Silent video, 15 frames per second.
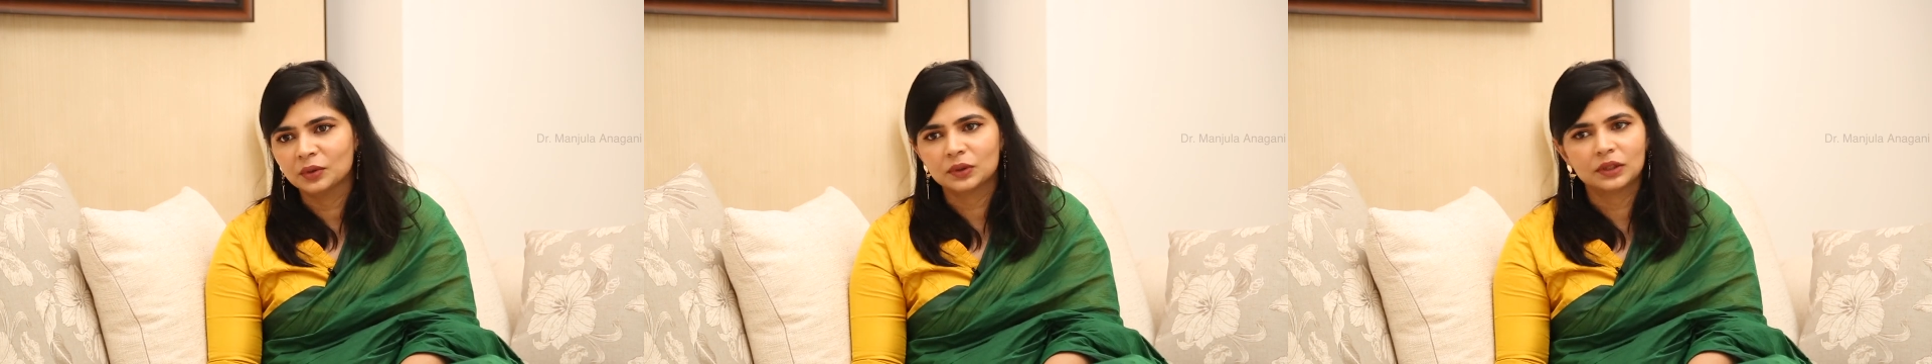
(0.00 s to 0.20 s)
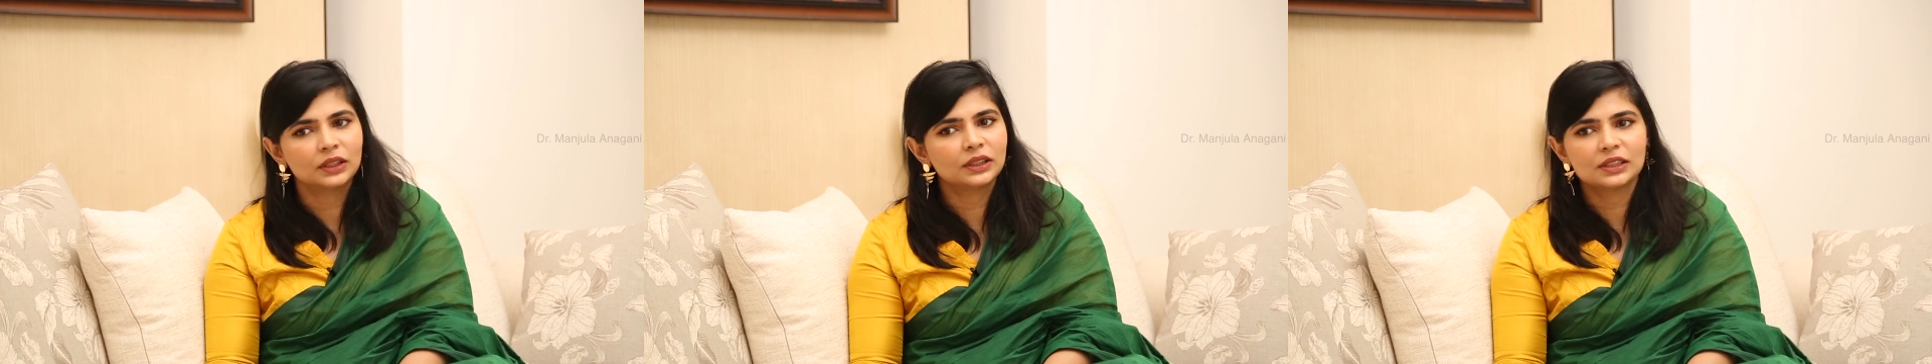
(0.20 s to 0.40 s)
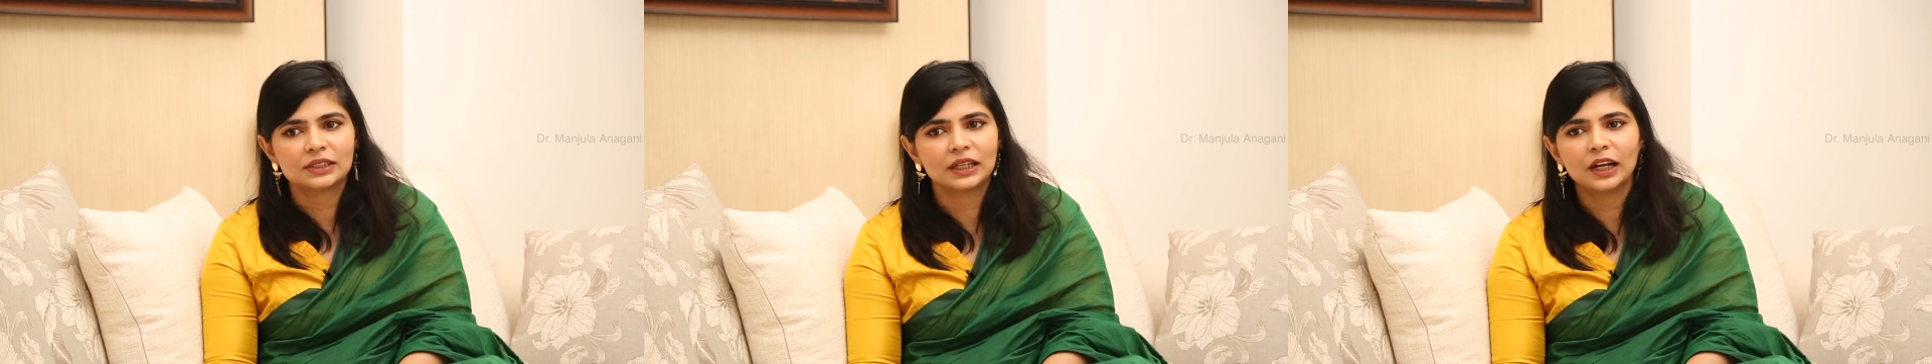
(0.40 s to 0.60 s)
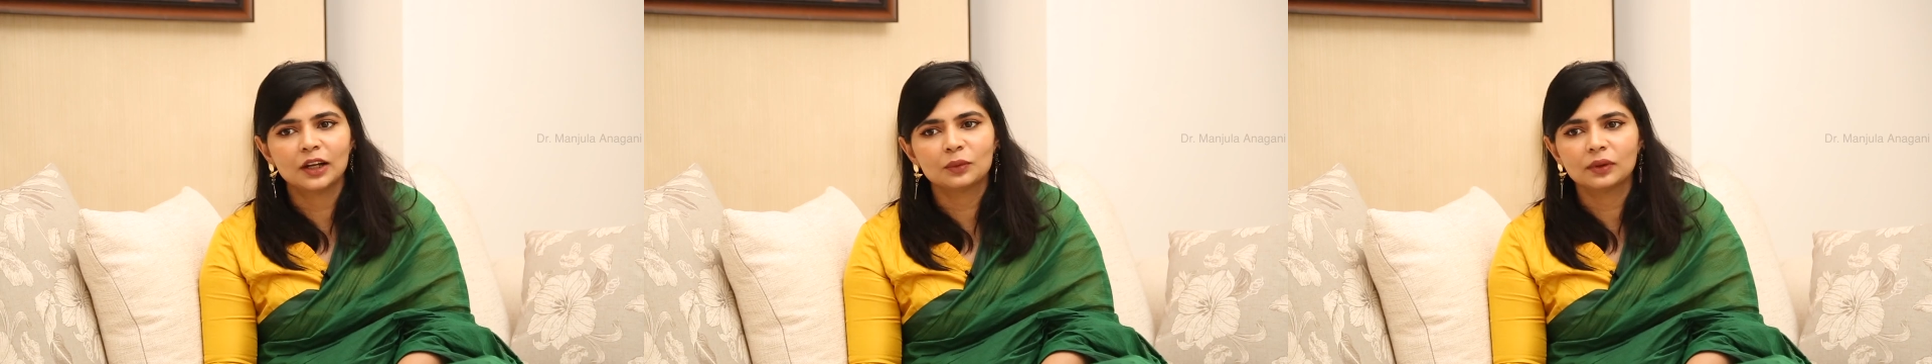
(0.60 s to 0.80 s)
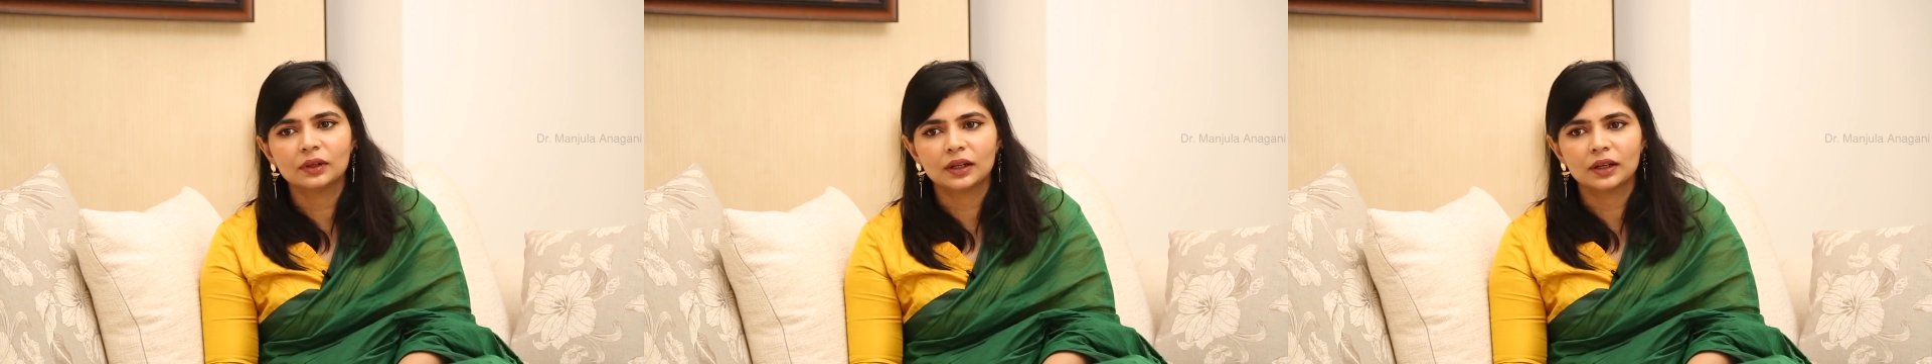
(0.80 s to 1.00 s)
you think the
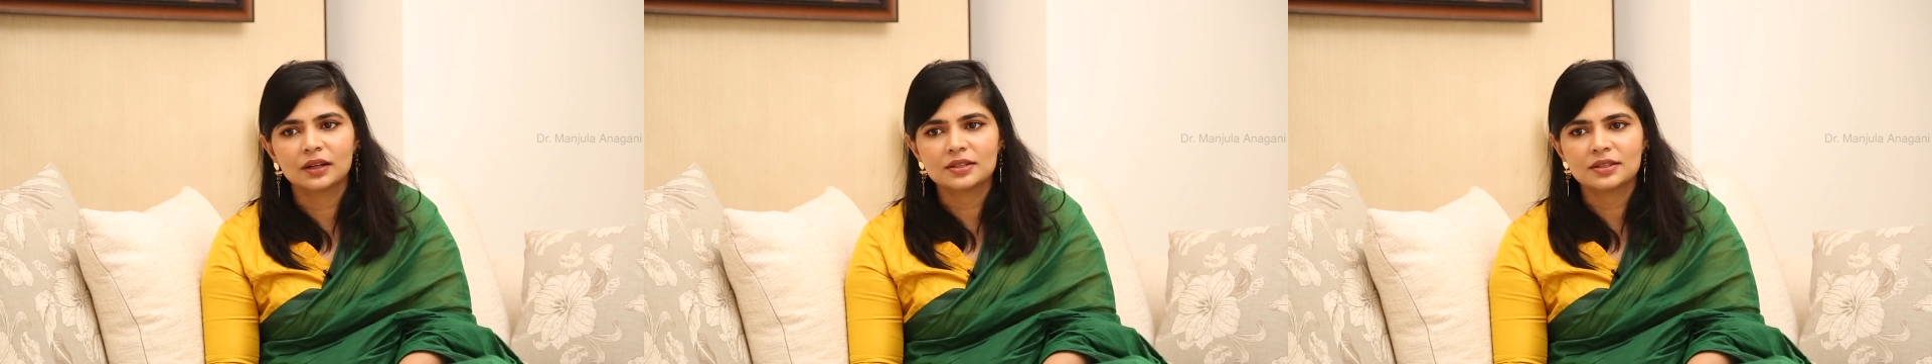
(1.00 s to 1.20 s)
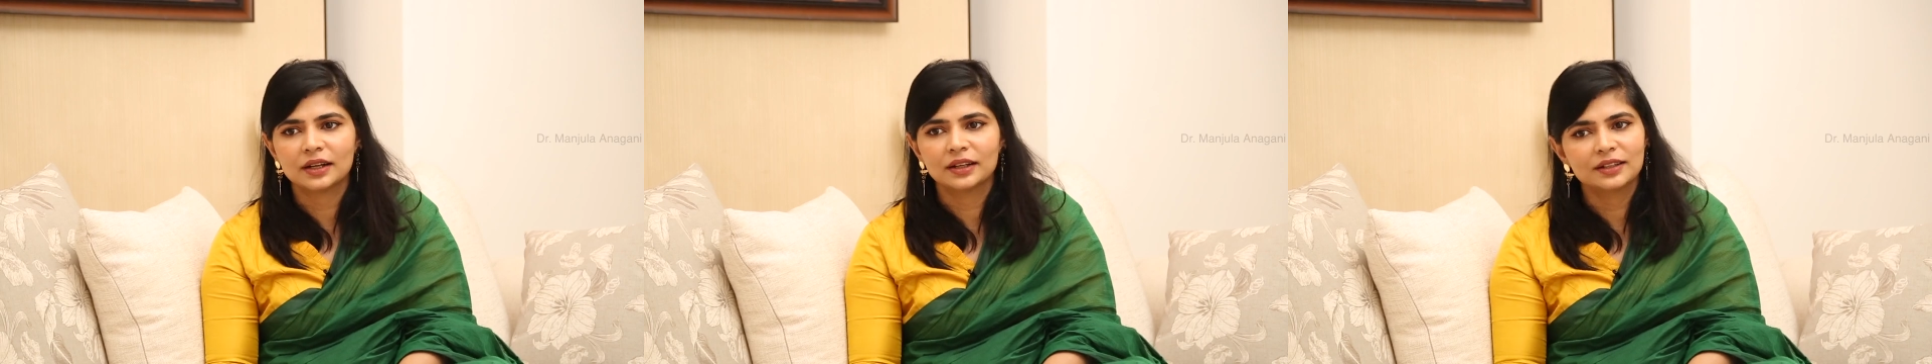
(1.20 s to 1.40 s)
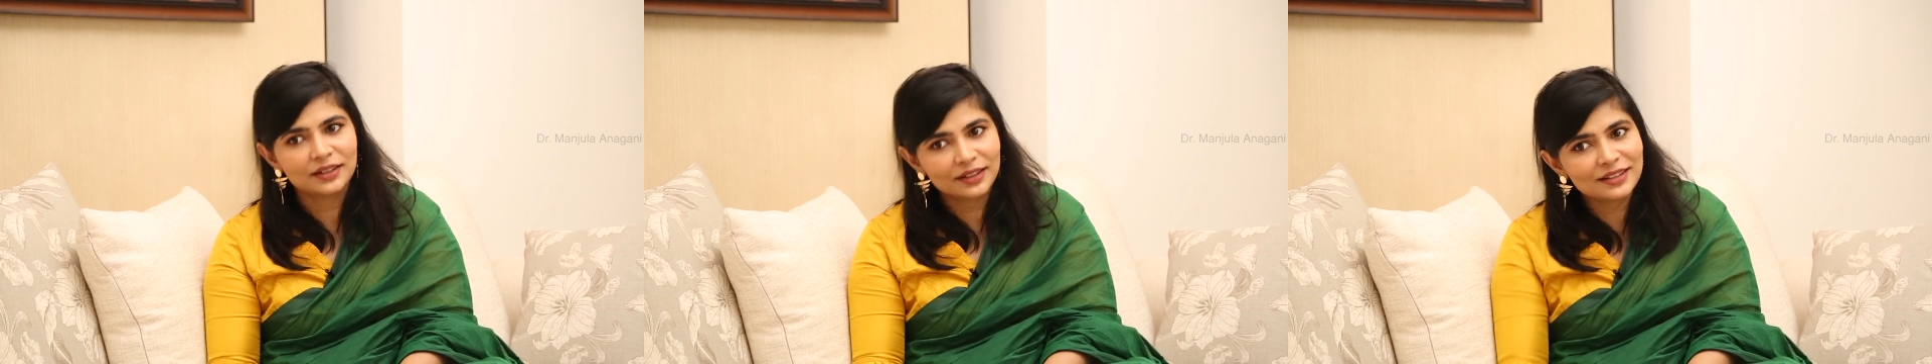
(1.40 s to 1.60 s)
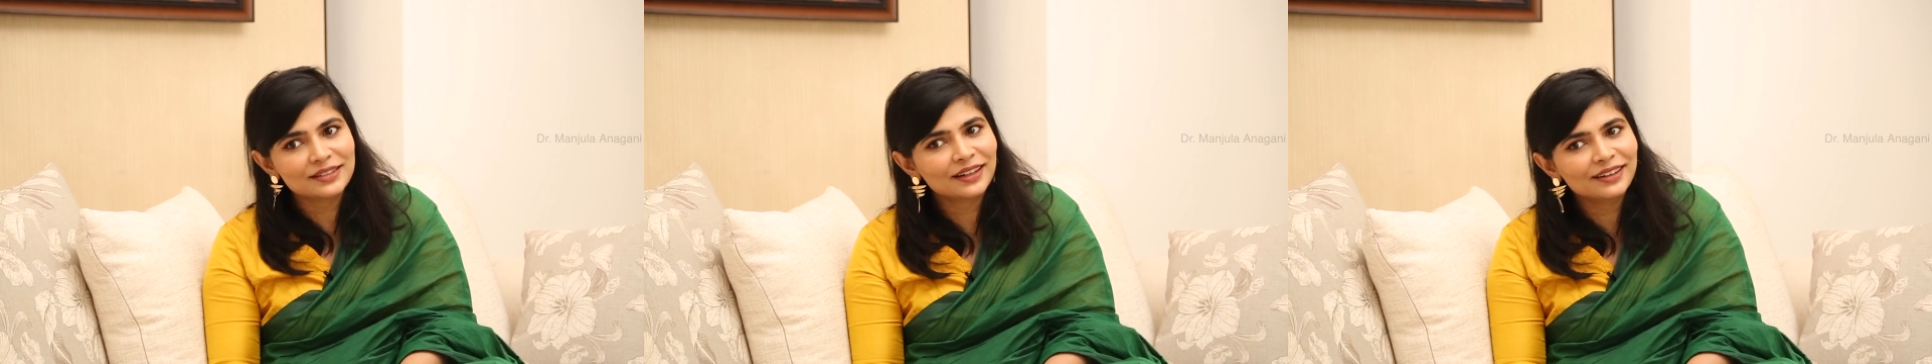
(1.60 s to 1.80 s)
child won't understand. It is